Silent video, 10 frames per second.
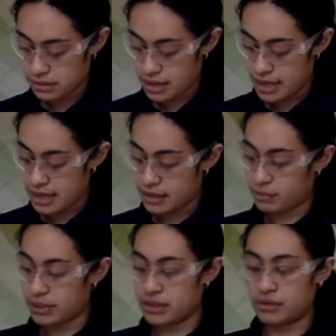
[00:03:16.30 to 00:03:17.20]
And
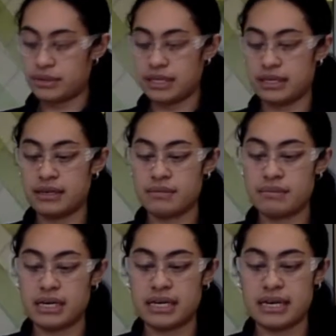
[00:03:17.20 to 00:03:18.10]
when holding
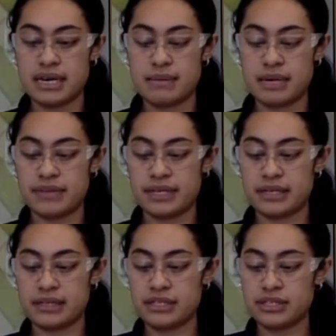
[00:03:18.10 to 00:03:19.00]
my IV
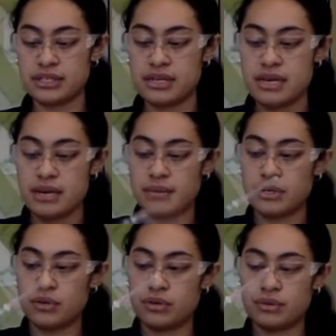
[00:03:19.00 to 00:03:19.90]
cannulation, I'm going to
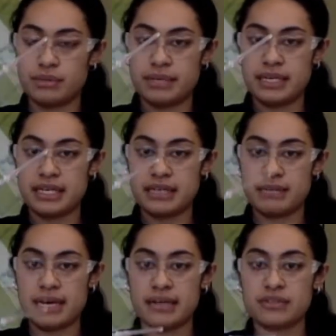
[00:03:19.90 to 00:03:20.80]
hold it with the pinky at the
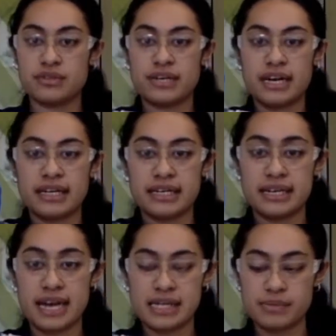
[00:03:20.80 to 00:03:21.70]
back so that I can
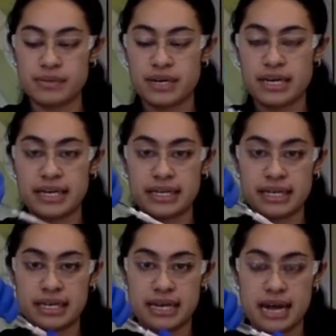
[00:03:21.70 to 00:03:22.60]
aspirate and
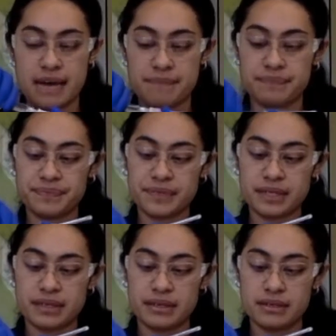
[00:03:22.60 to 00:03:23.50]
get
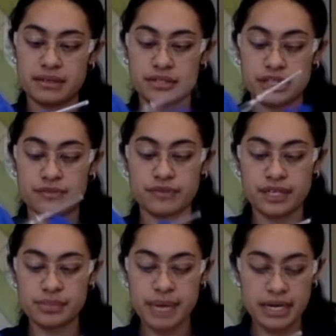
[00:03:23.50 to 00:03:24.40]
check for
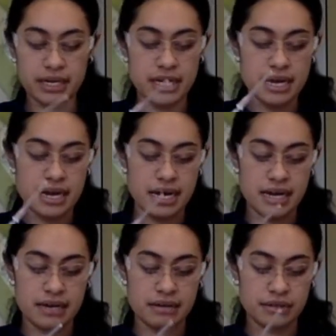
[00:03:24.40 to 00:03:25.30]
flashback.
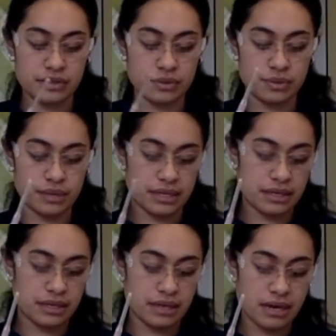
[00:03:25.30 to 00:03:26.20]
So
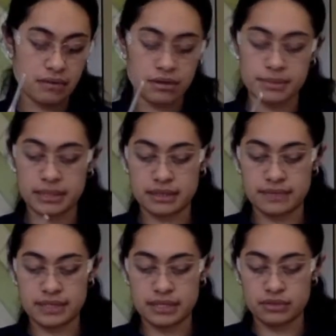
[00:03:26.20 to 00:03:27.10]
the alcohol on my glove
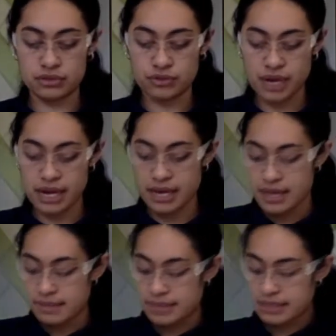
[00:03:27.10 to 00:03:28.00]
is now dry,
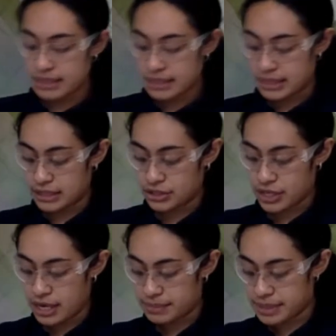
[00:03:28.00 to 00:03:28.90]
maintaining
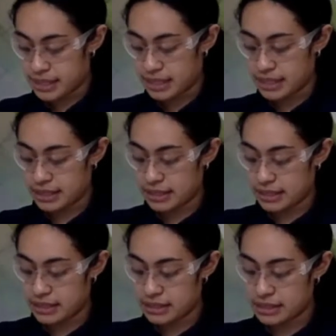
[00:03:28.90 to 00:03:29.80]
sharps
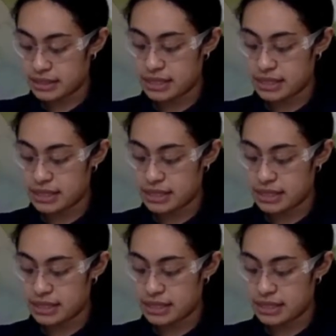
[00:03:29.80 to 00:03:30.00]
etiquette.